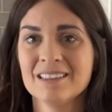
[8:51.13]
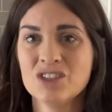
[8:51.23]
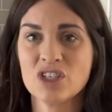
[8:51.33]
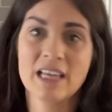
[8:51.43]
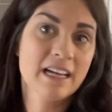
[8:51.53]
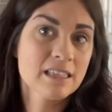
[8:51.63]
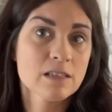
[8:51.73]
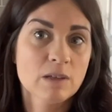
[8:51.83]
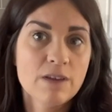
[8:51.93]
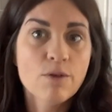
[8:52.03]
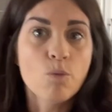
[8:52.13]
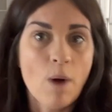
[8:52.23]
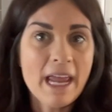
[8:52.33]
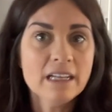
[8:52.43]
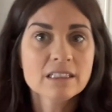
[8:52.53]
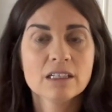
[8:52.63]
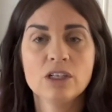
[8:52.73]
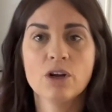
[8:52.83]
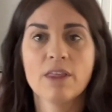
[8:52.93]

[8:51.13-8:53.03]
just excess even weight, you know,